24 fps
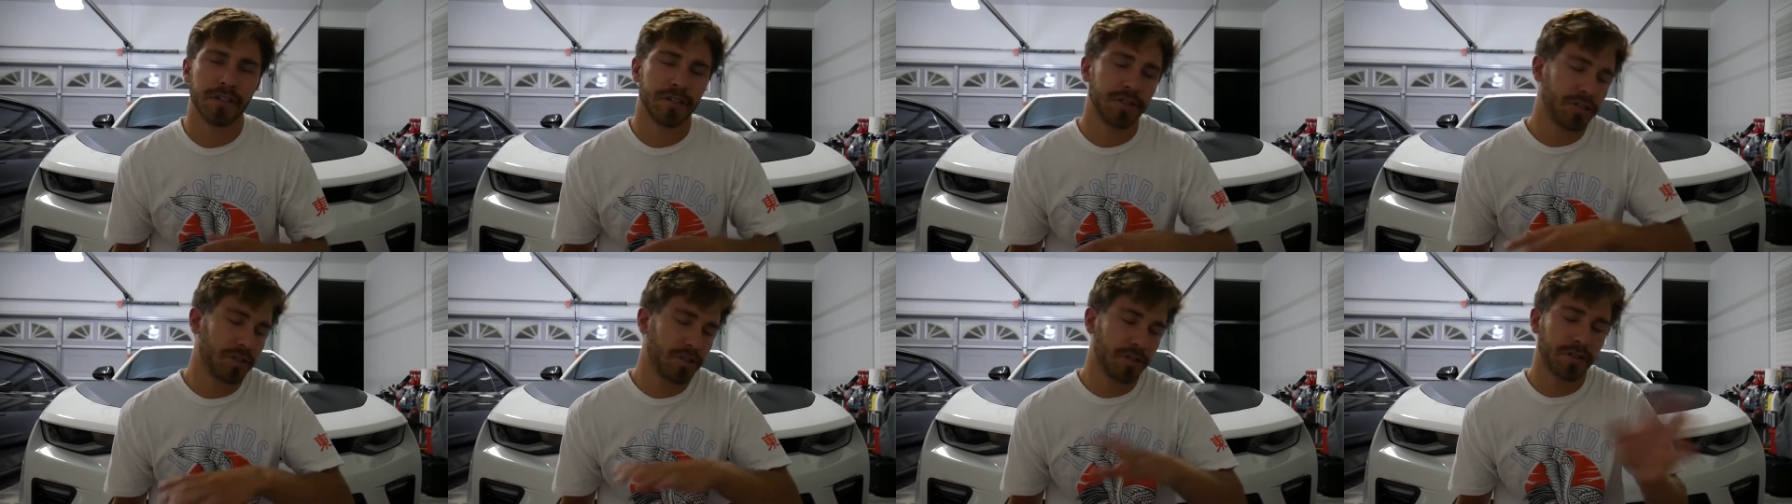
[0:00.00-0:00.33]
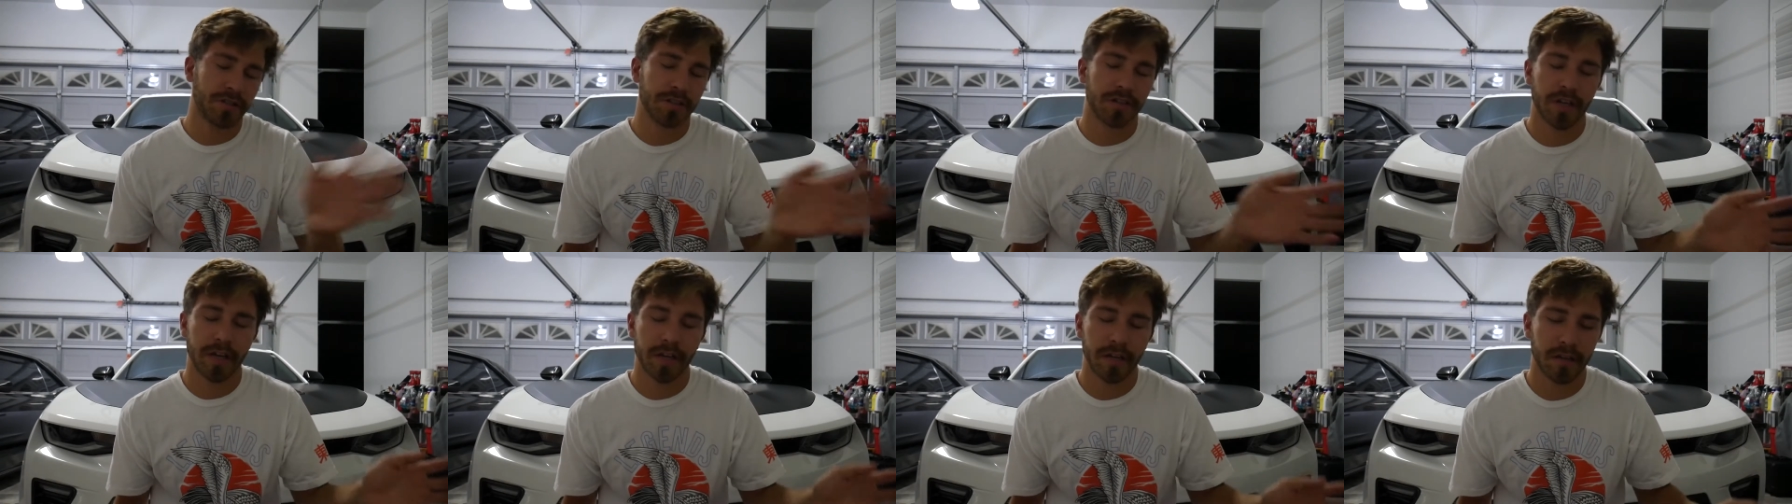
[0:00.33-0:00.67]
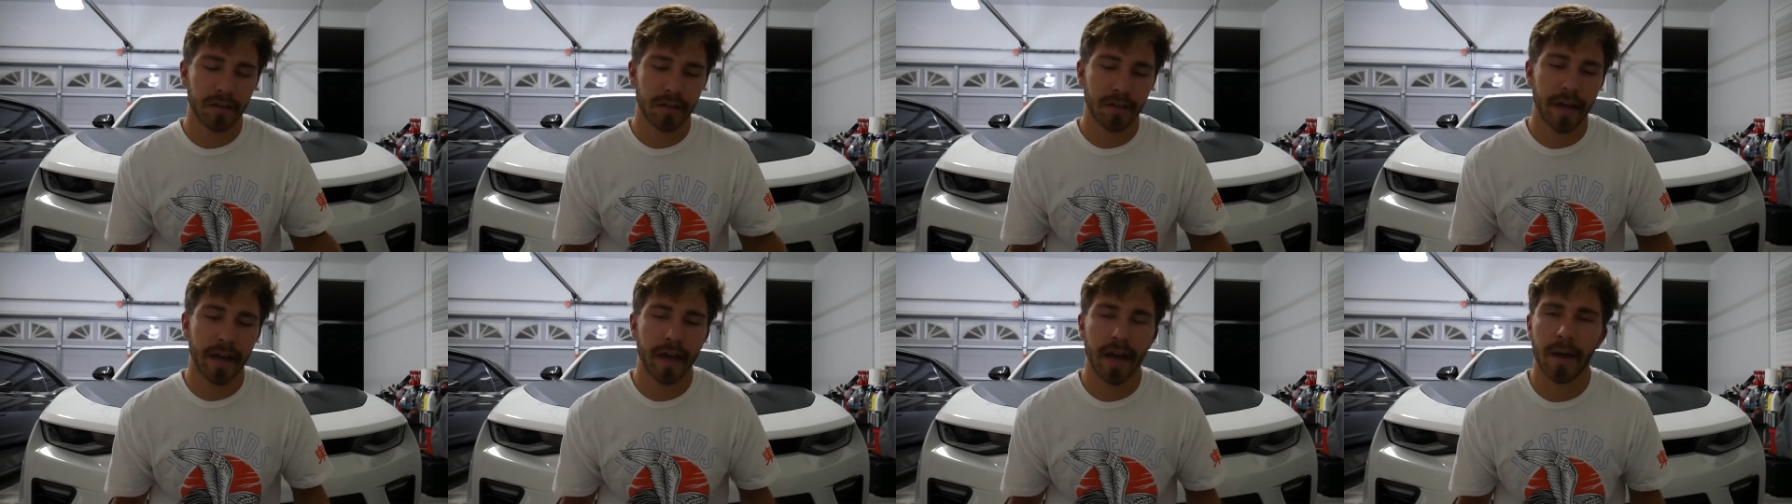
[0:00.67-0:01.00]
It just
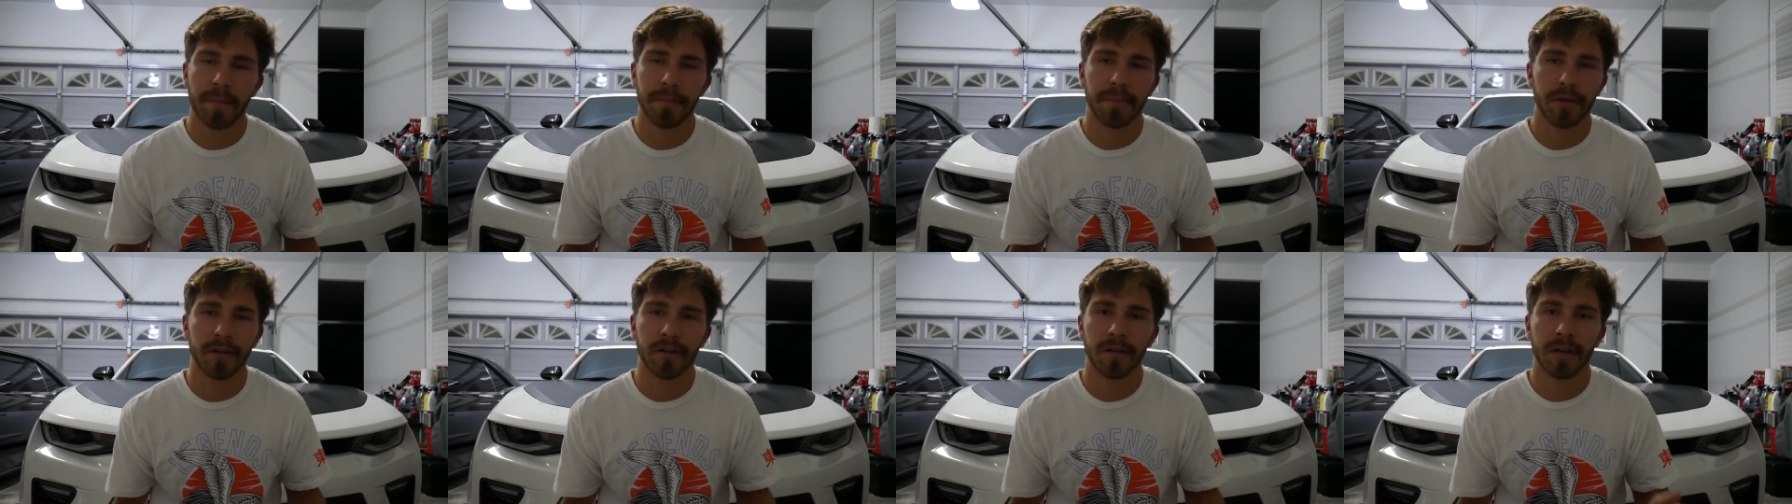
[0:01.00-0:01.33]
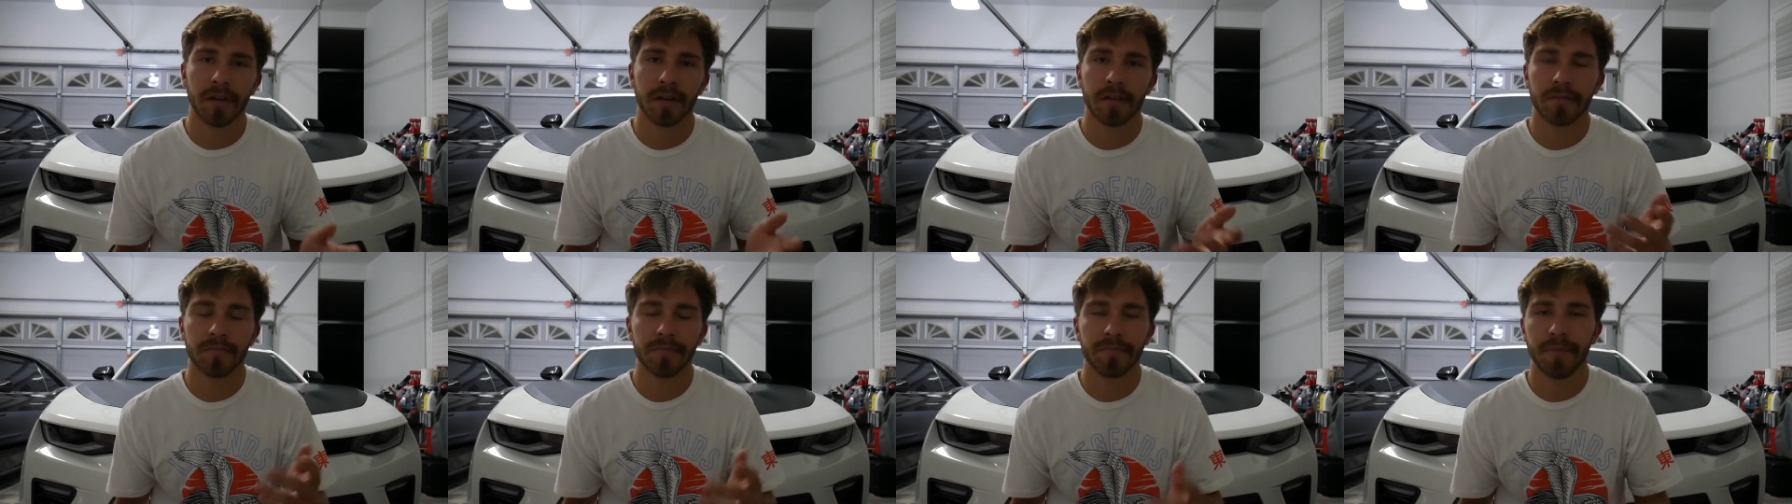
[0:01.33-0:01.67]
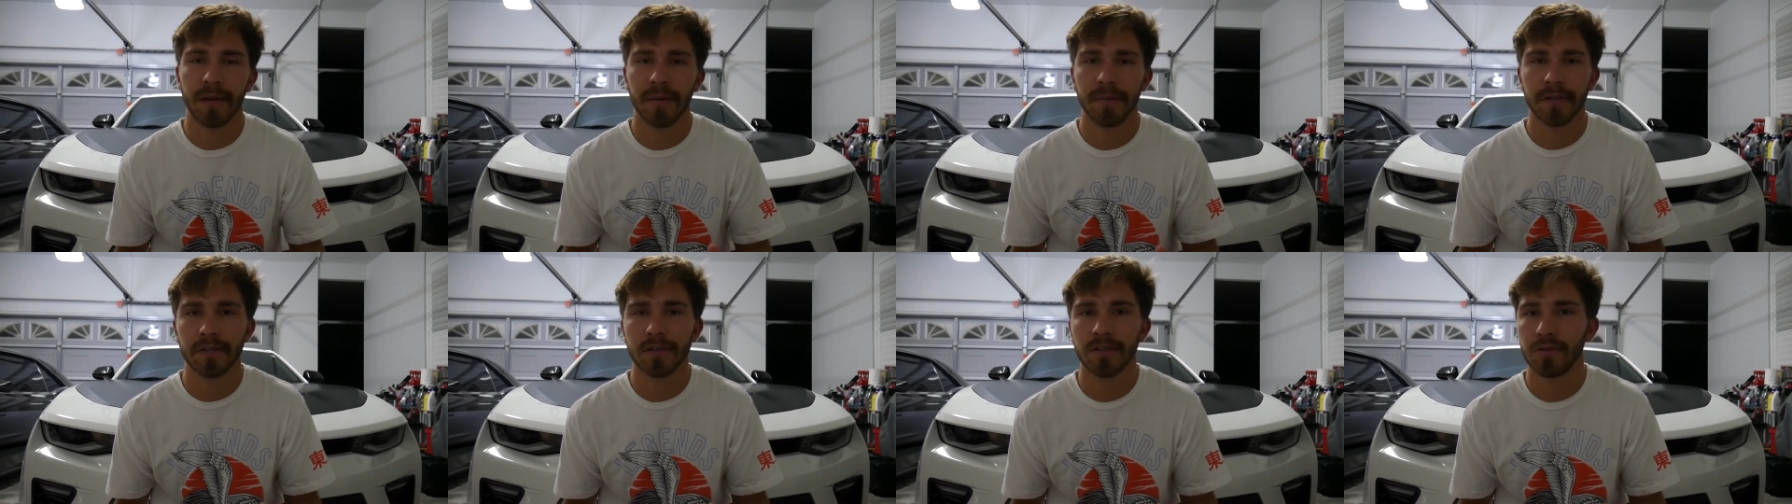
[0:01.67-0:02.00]
like happened like
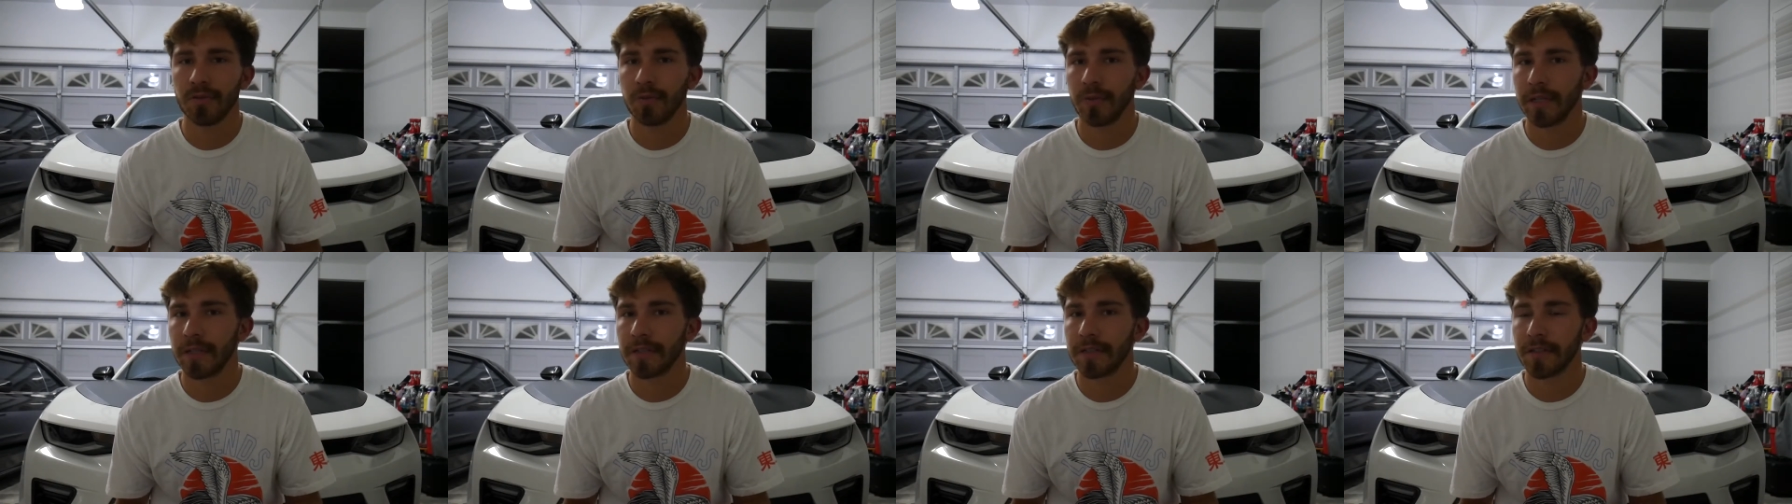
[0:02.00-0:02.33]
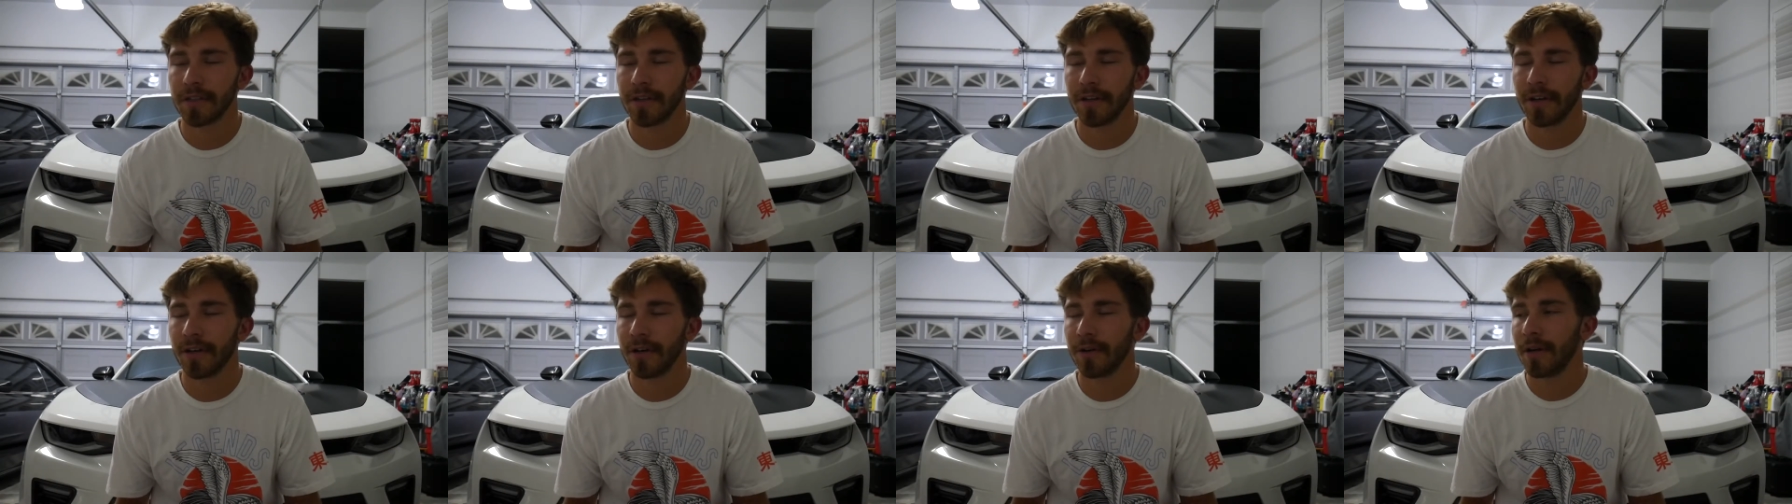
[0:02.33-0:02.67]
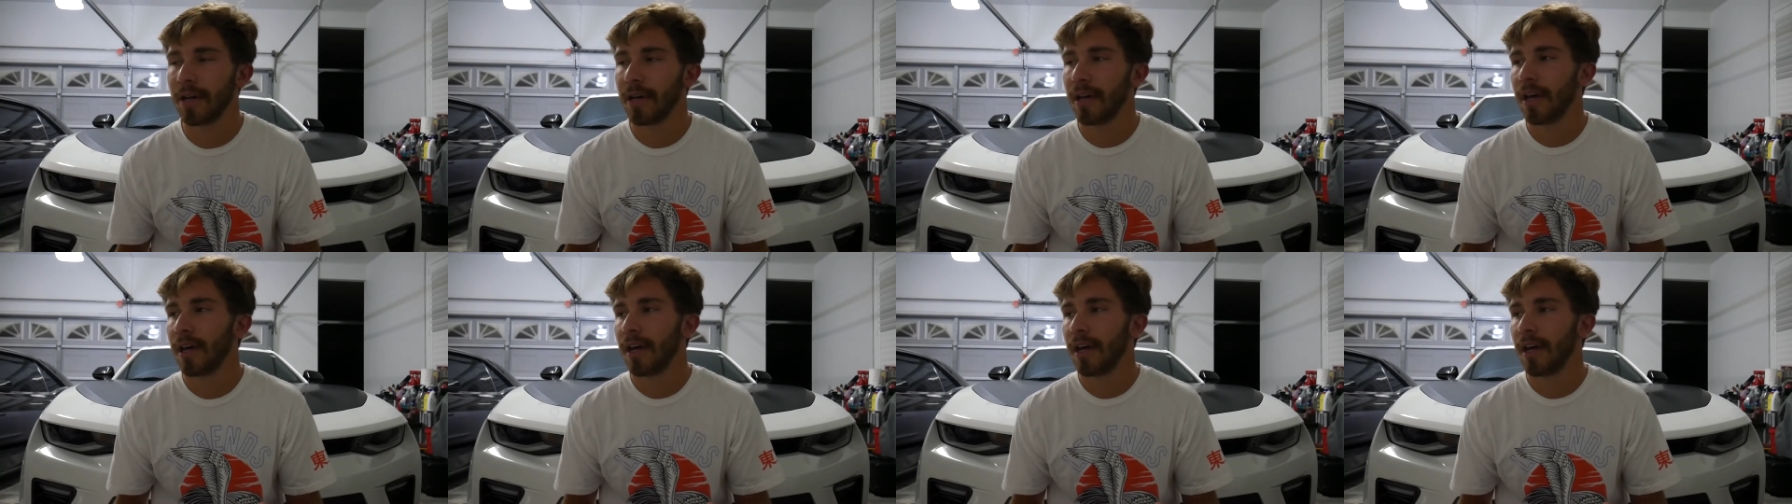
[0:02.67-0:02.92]
maybe 2 weeks ago.